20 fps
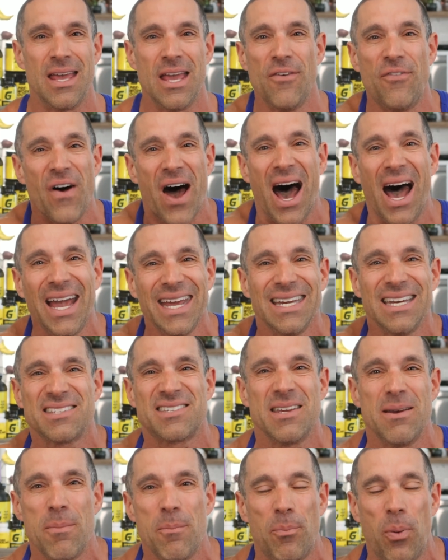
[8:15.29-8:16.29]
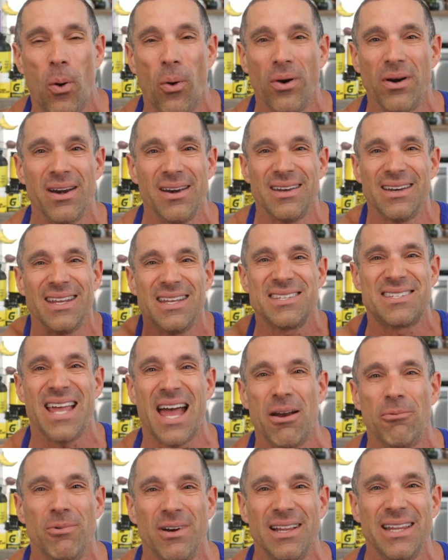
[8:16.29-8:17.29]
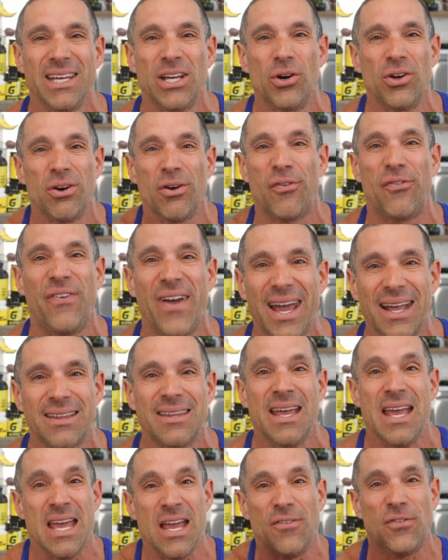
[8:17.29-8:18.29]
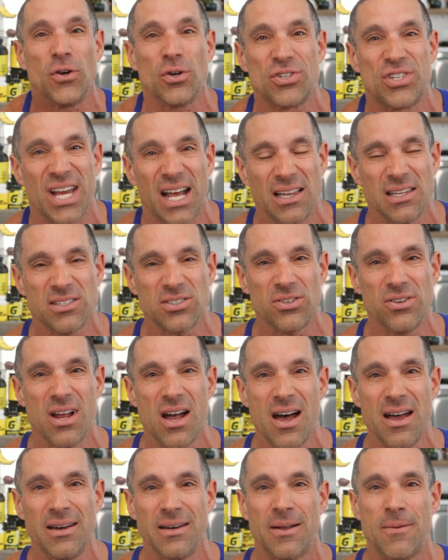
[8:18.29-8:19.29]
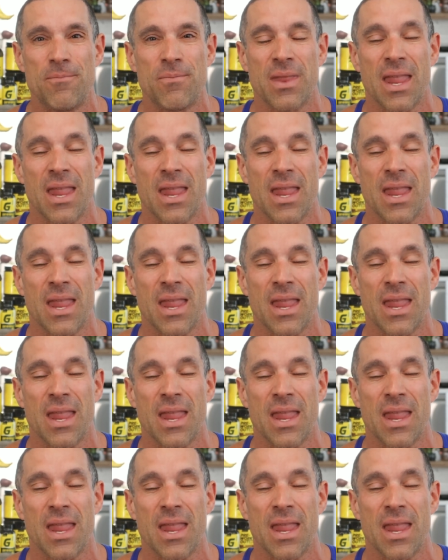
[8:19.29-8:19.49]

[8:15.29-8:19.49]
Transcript: If height isn't important, is that really going to affect if you're jealous or not?